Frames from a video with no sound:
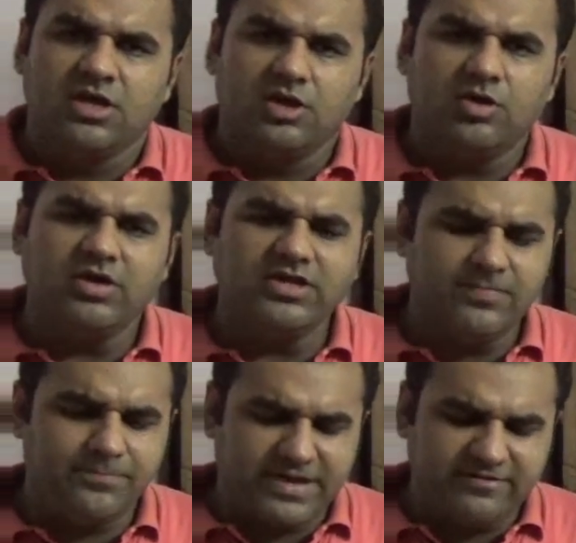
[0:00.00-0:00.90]
Now look at the
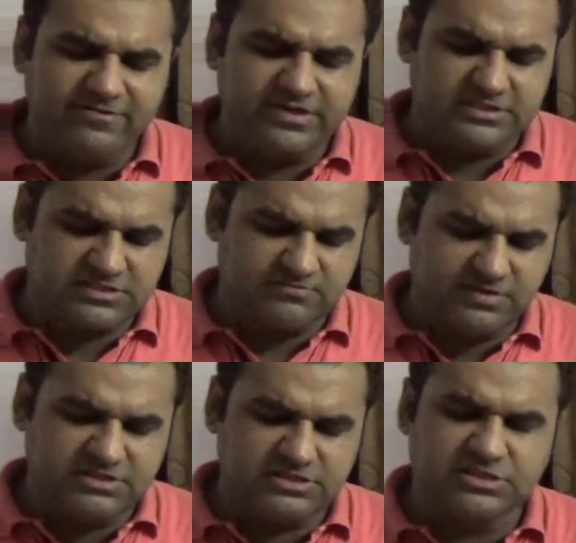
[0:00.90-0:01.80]
benefits
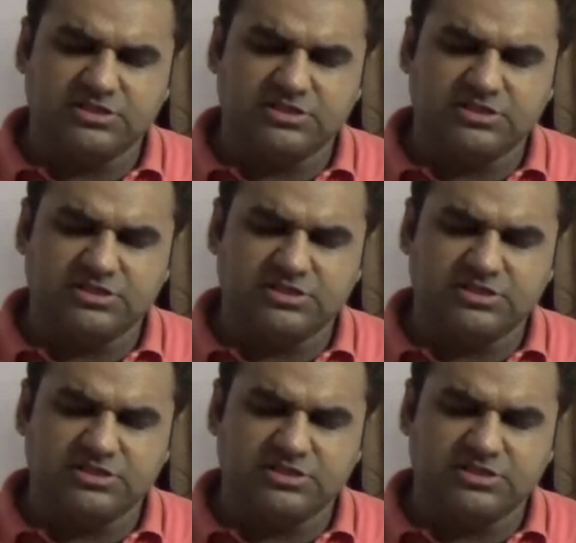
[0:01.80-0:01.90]
which